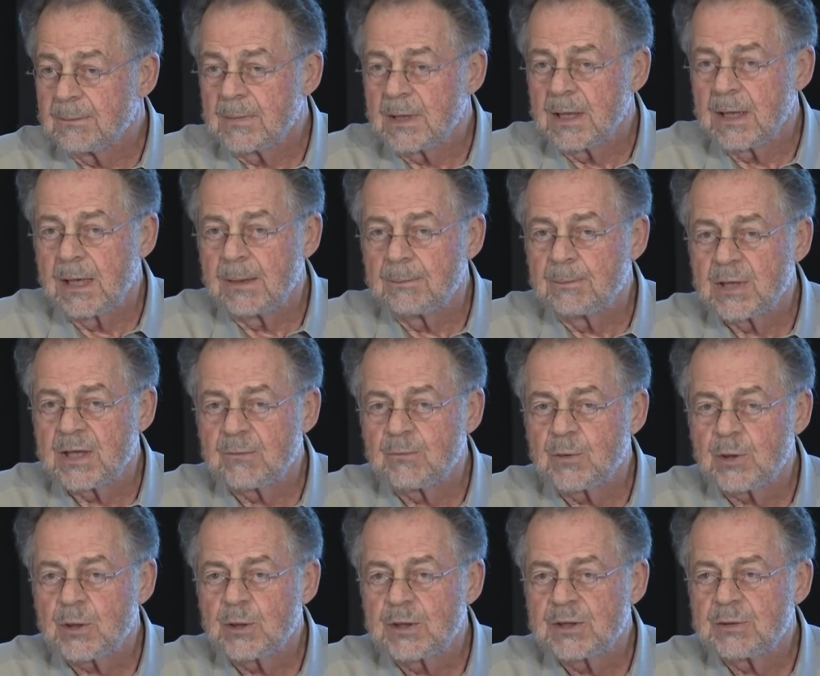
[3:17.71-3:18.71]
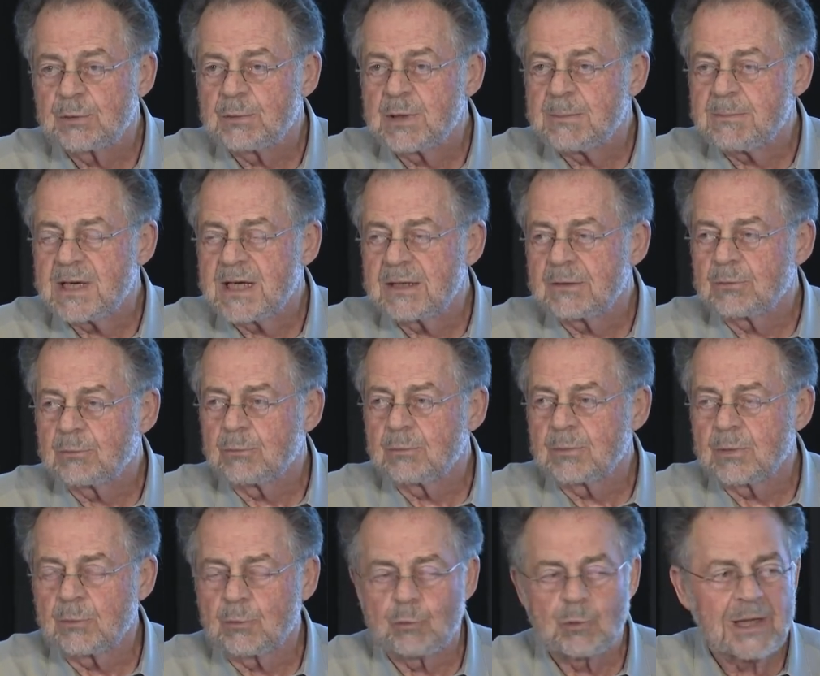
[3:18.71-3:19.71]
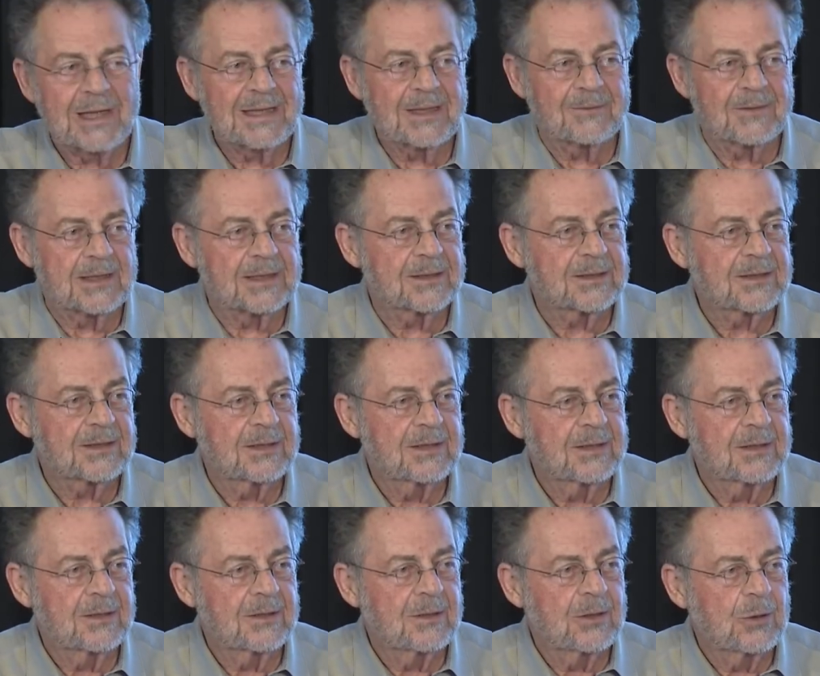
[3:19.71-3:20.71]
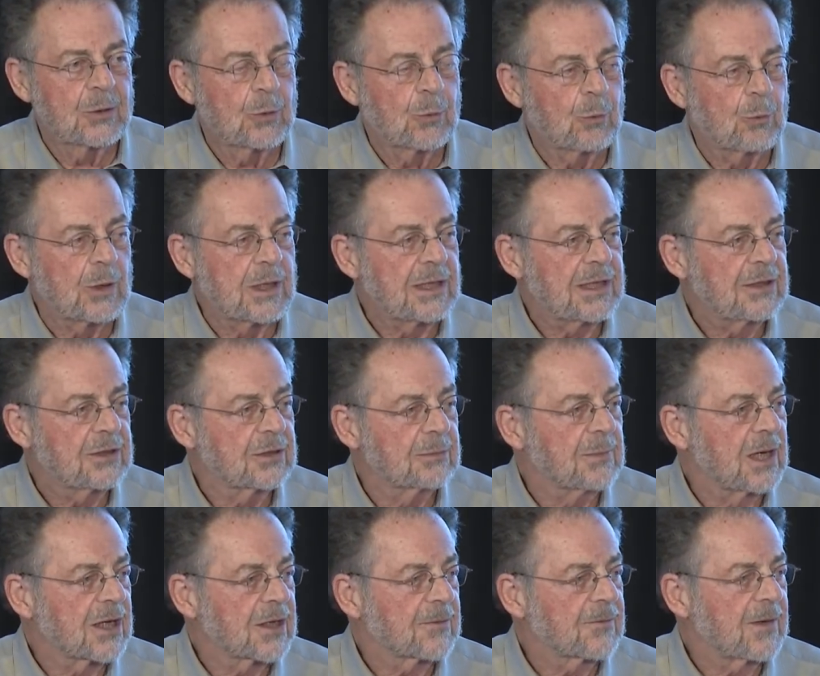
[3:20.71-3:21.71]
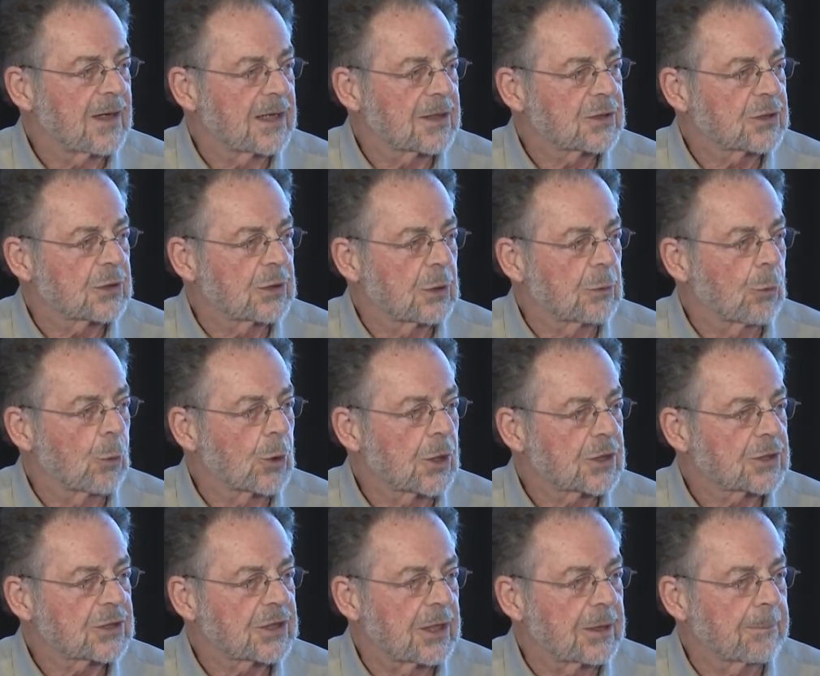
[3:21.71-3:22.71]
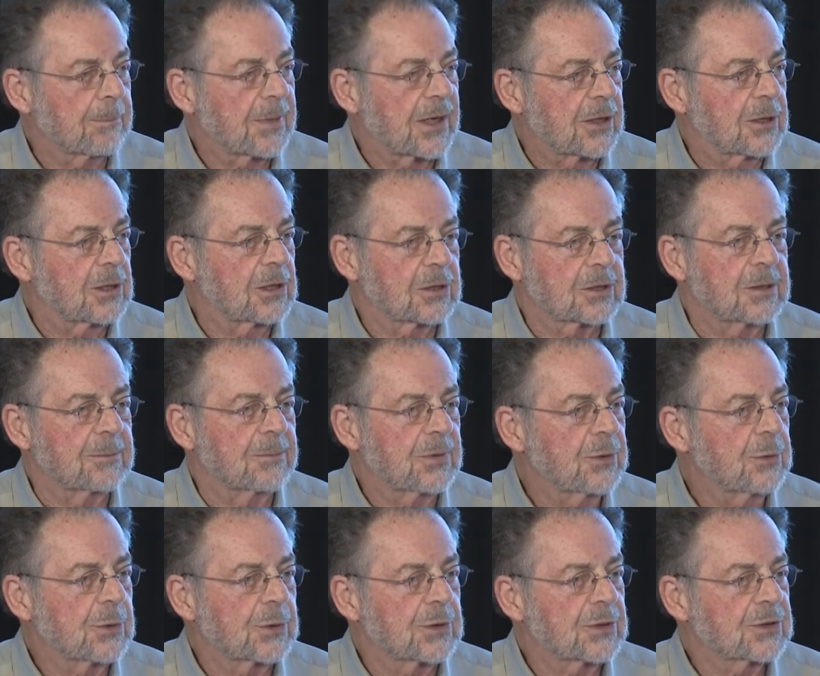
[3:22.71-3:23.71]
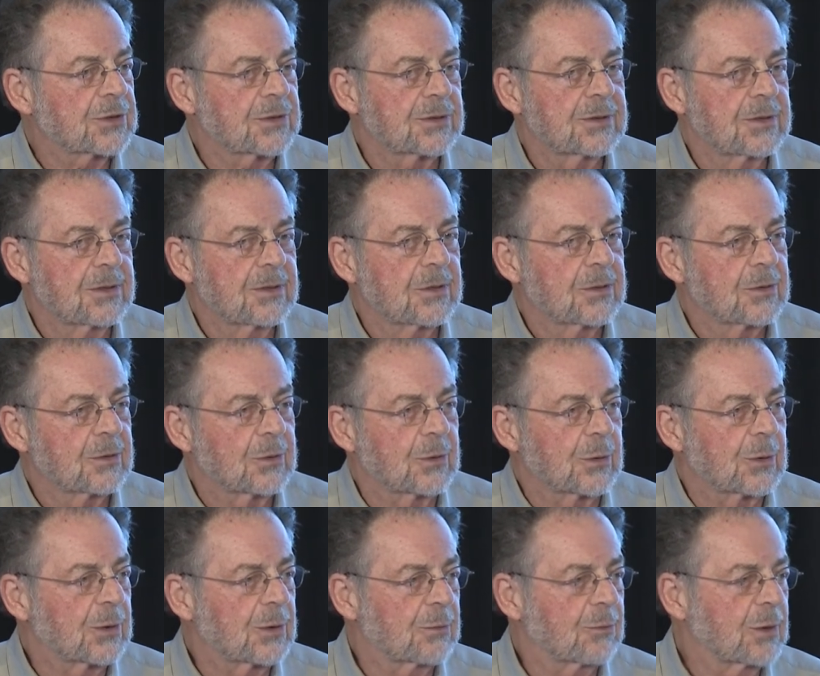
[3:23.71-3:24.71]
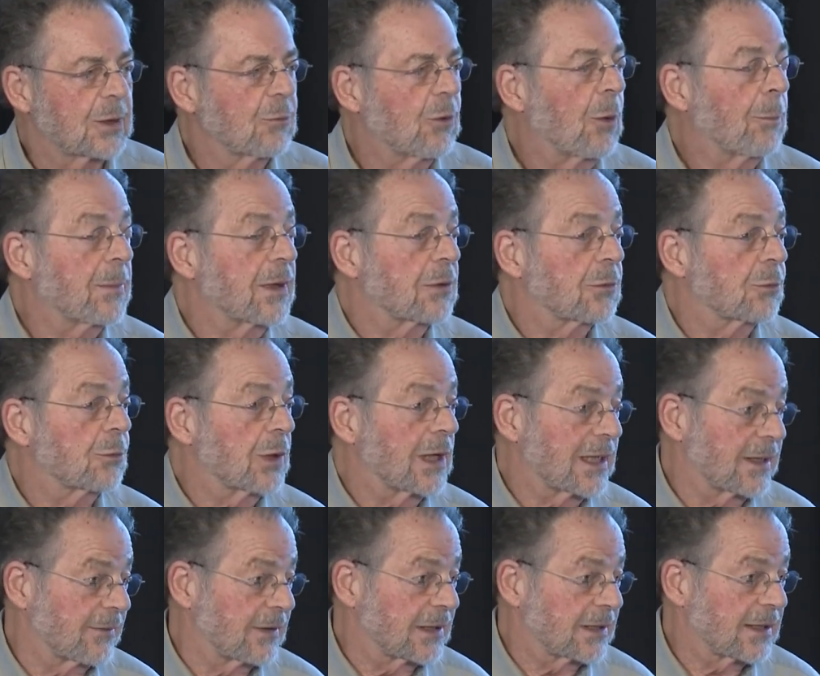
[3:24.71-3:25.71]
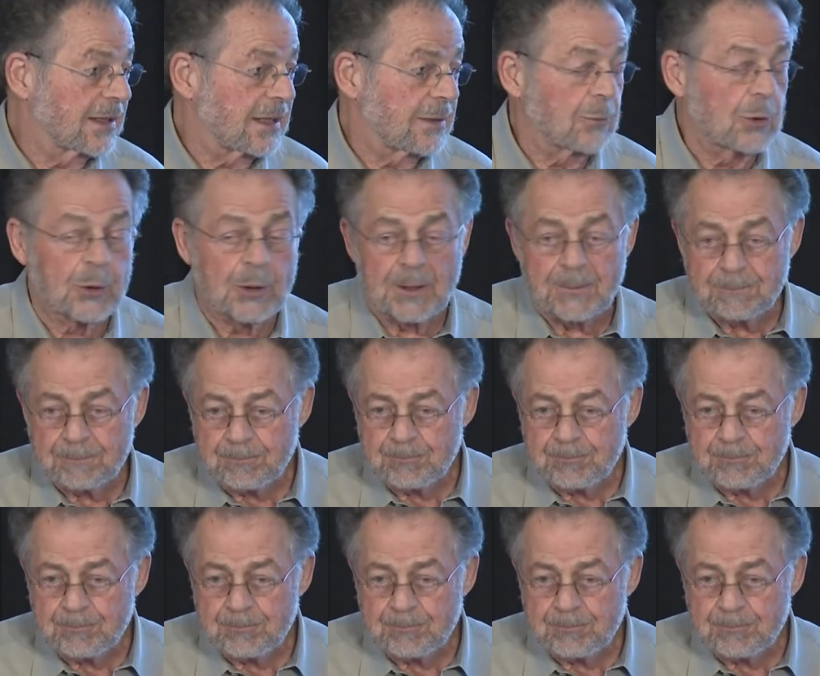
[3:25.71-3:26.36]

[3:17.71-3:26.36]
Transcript: Uh, but if we're going to remain relevant, we need to modify it so it works on parallel computers or we won't be relevant anymore.